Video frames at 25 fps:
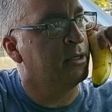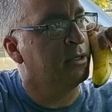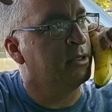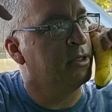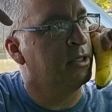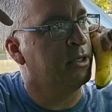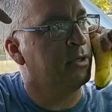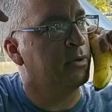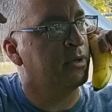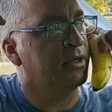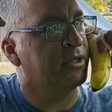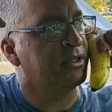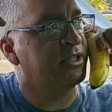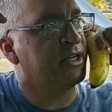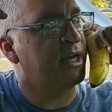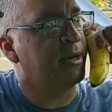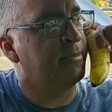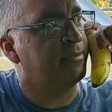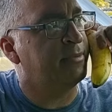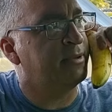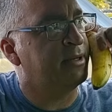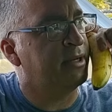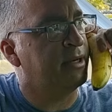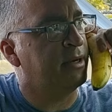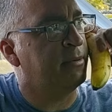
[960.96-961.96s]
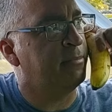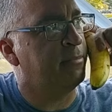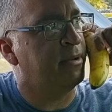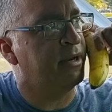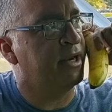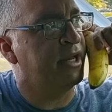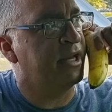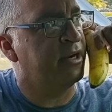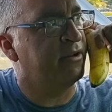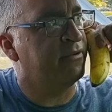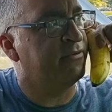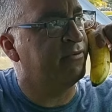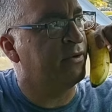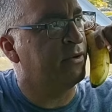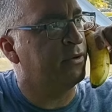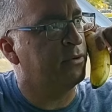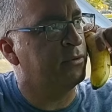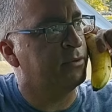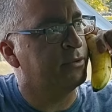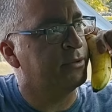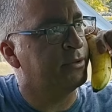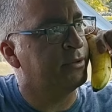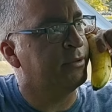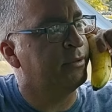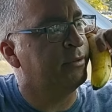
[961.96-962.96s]
do you accept banana
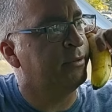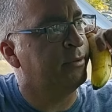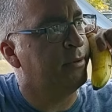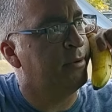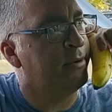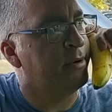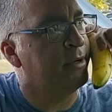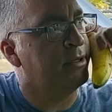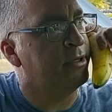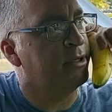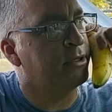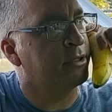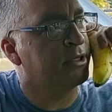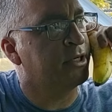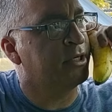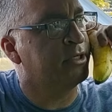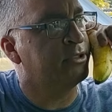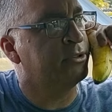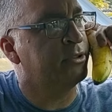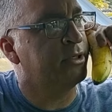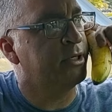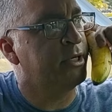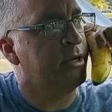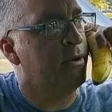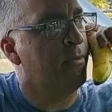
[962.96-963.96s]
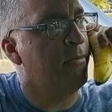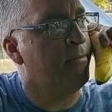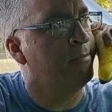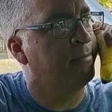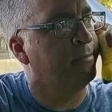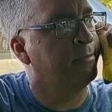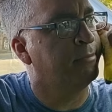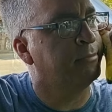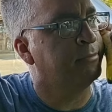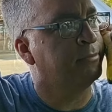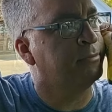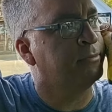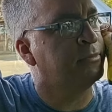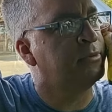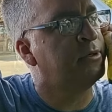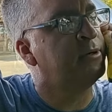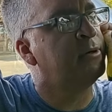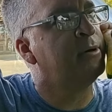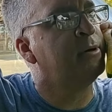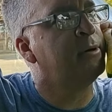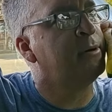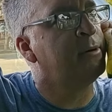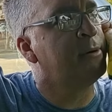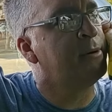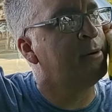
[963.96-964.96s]
phones in your country?
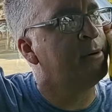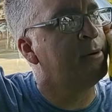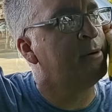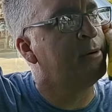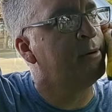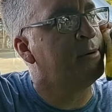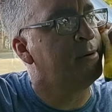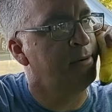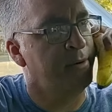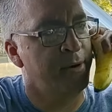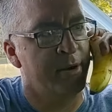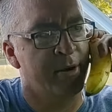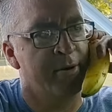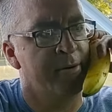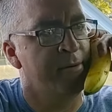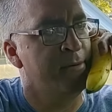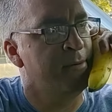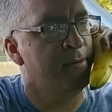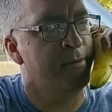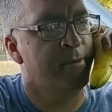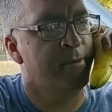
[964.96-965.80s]
No?